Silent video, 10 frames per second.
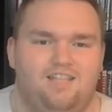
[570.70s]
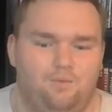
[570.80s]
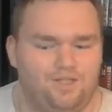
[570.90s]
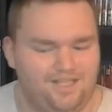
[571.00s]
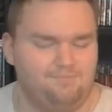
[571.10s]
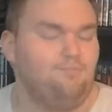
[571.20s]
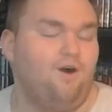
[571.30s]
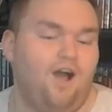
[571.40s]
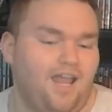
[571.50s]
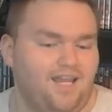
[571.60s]
say, well, he's
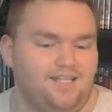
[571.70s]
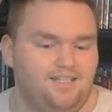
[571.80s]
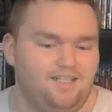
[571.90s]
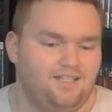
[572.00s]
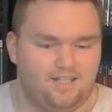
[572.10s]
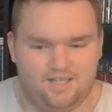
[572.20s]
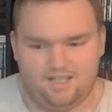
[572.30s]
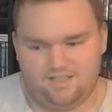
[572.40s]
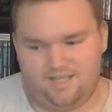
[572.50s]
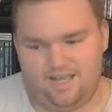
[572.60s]
mine.
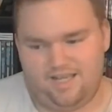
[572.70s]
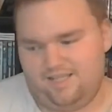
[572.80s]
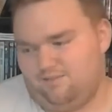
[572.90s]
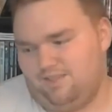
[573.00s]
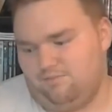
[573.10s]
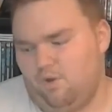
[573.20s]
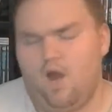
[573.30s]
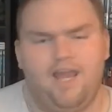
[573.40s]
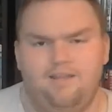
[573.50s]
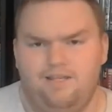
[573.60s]
Yeah, he's
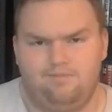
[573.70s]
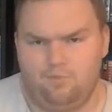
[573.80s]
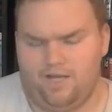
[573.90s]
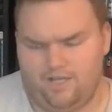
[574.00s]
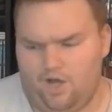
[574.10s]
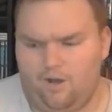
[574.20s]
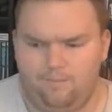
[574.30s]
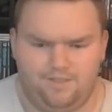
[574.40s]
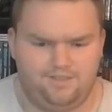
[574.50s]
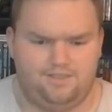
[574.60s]
my
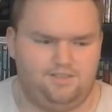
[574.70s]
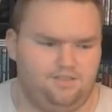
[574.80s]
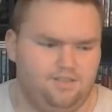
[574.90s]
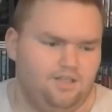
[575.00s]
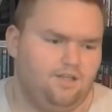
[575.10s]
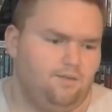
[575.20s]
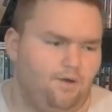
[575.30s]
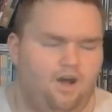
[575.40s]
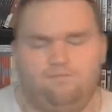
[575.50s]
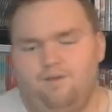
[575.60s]
cub. He's
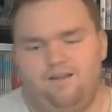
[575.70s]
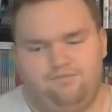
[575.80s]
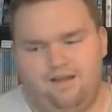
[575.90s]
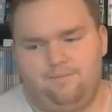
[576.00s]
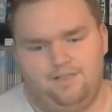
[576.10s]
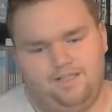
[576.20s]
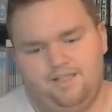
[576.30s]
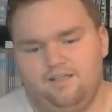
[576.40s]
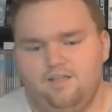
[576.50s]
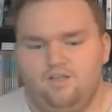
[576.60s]
part of my
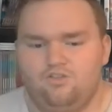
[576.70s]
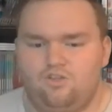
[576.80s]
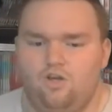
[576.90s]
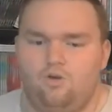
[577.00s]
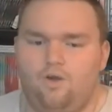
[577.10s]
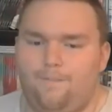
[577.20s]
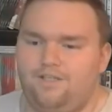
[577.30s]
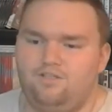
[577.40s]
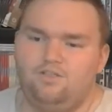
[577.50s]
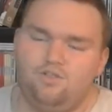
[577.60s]
family. So I
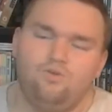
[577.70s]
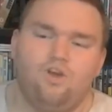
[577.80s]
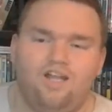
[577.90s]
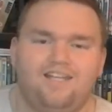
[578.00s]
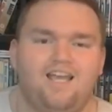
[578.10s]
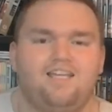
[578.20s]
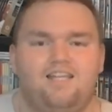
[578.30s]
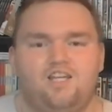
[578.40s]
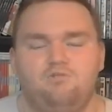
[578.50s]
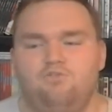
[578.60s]
mean, you do kind of get a
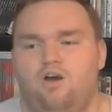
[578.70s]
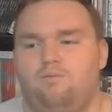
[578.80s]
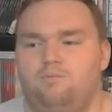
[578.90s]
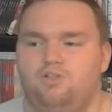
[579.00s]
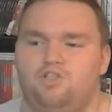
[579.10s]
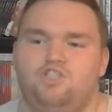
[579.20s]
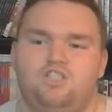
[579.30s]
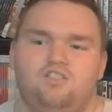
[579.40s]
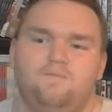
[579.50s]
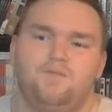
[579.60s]
connection with her, but because you